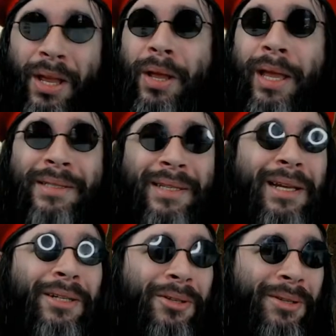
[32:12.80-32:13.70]
isn't that a
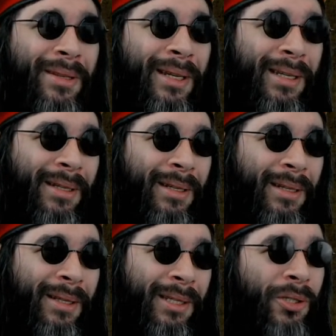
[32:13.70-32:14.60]
good thing?
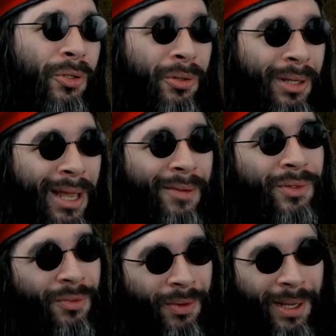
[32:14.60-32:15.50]
Then you shouldn't have to
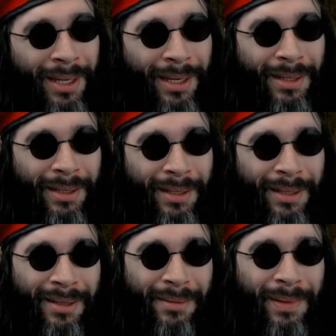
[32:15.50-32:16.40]
fake it,
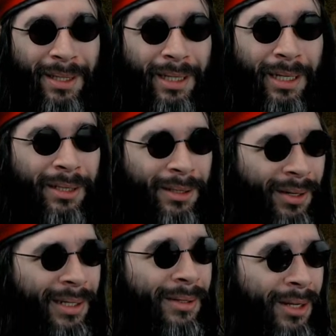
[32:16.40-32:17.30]
And a guy
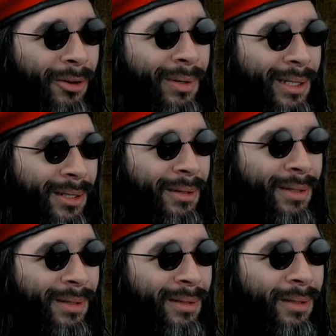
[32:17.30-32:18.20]
can know when he's
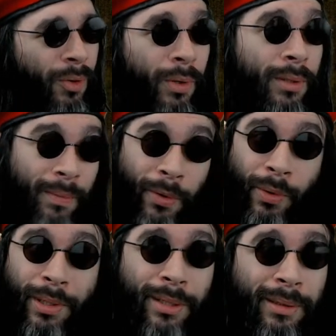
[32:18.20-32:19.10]
doing, or a
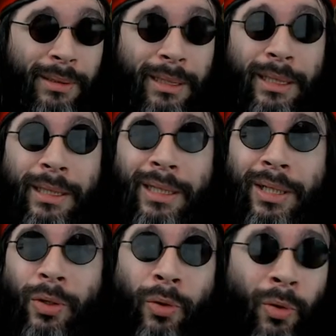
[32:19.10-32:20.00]
girl,
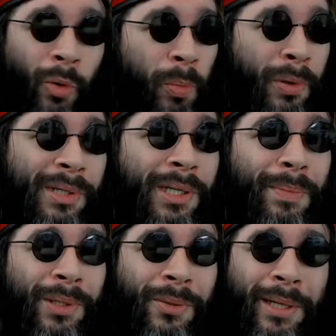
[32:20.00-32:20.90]
or all points in
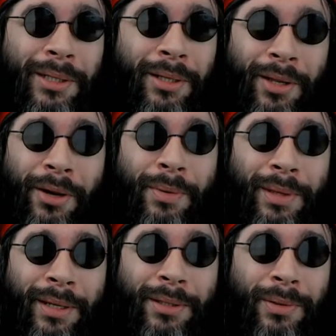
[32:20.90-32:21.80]
between, can know when
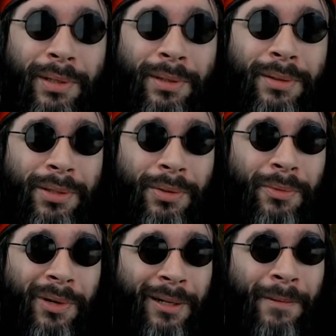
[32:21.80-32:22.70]
they're doing
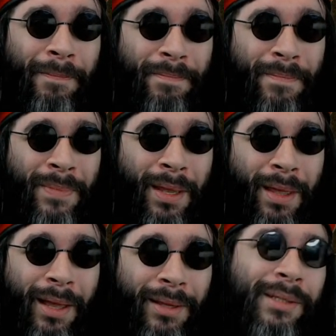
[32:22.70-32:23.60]
well.
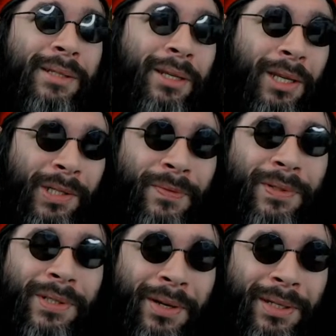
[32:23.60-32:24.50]
And this is a useful
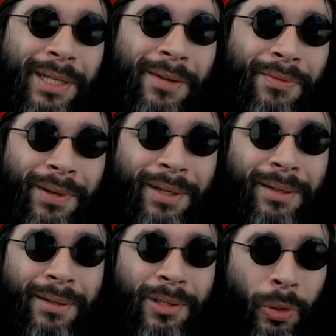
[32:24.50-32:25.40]
scientific
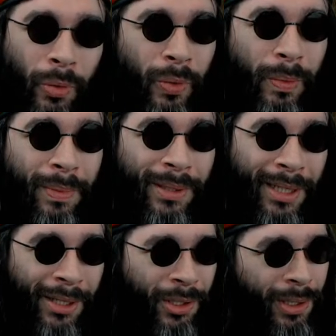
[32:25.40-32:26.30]
tool,
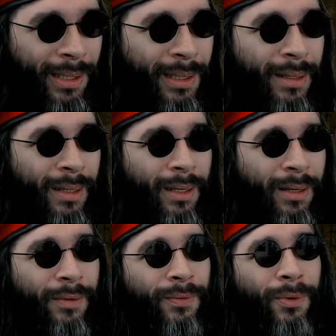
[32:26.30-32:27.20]
potentially,
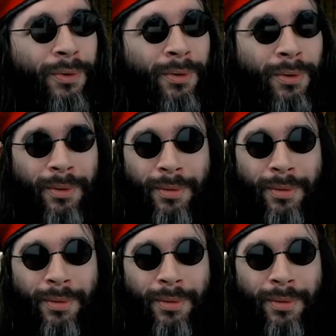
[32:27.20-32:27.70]
for